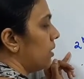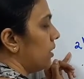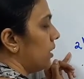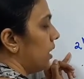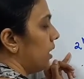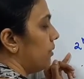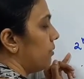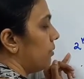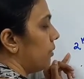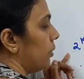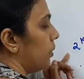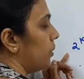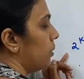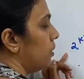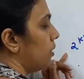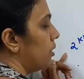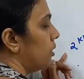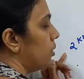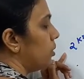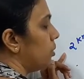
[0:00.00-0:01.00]

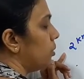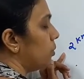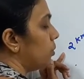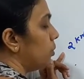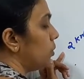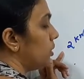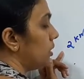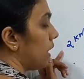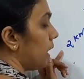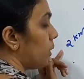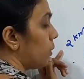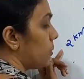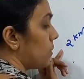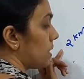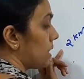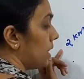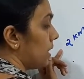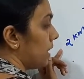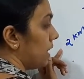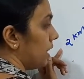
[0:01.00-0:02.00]
Therefore
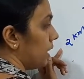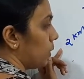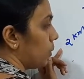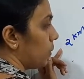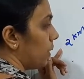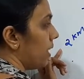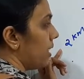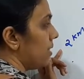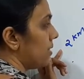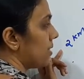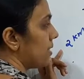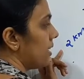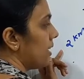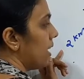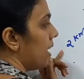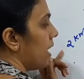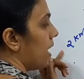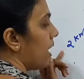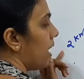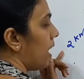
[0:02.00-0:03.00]
2000 equals
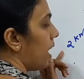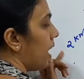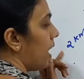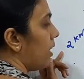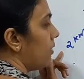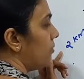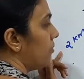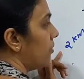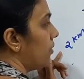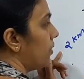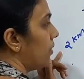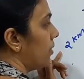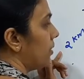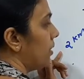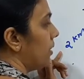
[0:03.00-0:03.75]
half